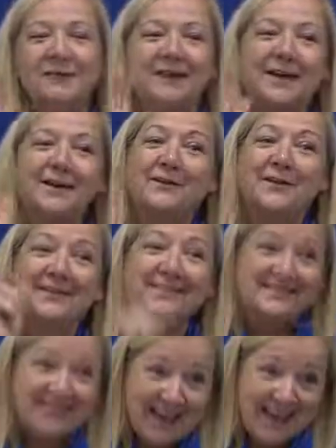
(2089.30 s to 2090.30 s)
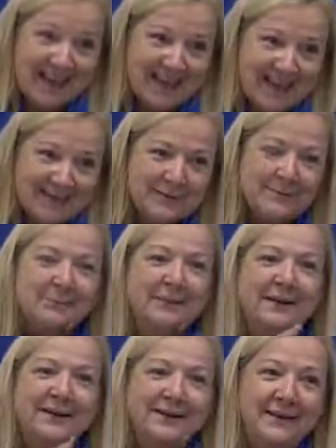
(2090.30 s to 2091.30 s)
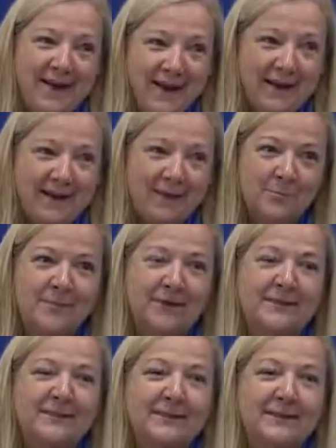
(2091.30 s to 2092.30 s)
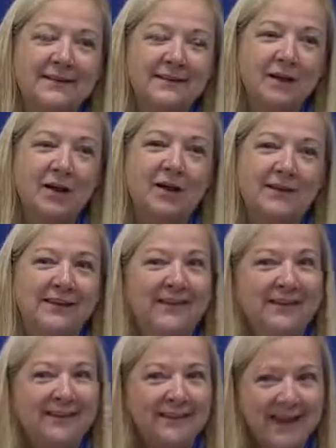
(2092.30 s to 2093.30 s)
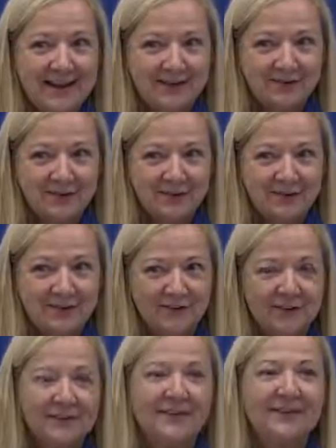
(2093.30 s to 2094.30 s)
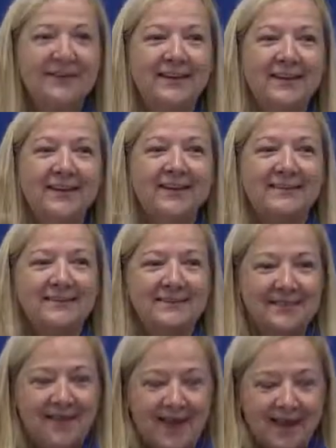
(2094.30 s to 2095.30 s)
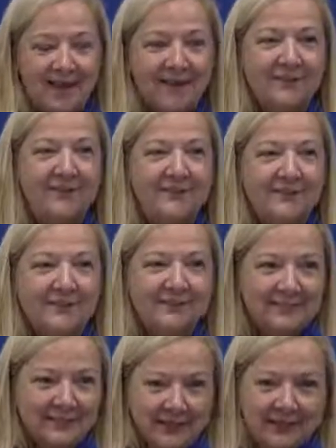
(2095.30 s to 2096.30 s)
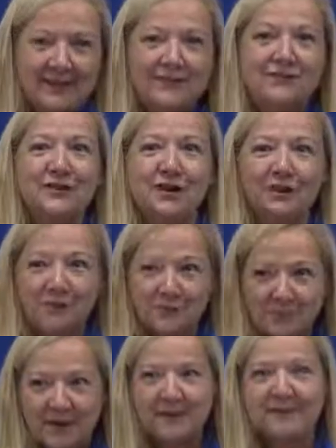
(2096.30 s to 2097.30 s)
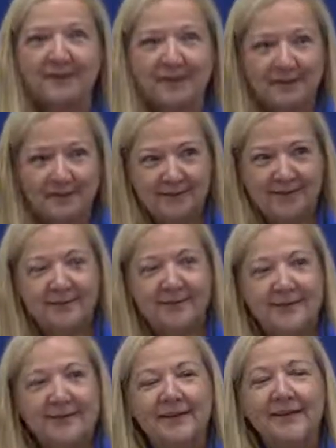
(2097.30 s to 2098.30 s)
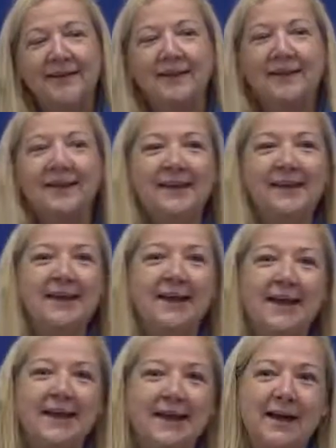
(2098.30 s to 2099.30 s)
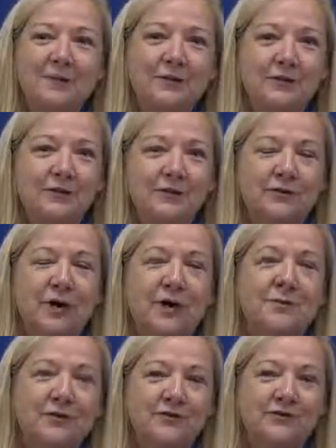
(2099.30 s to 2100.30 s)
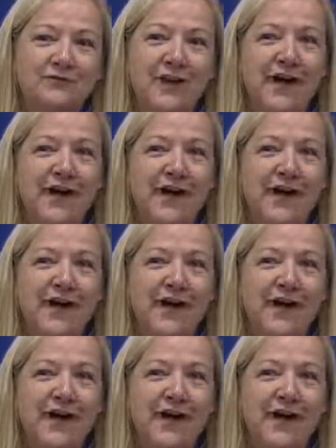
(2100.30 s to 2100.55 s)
Well, not only that, but now because he didn't call in and cancel, he is now getting charged monthly. He got up to almost